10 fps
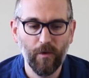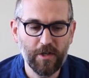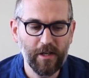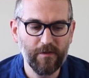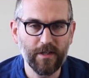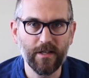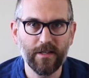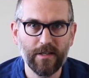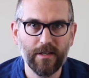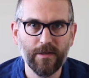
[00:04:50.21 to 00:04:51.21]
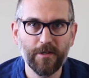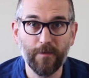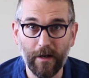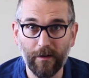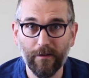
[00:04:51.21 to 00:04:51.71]
which gives us
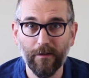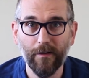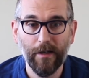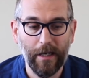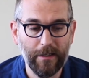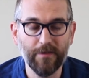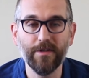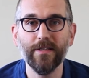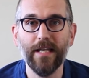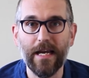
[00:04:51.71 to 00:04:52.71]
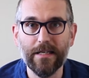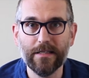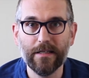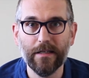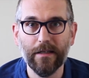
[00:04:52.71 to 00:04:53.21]
smell and gives us taste.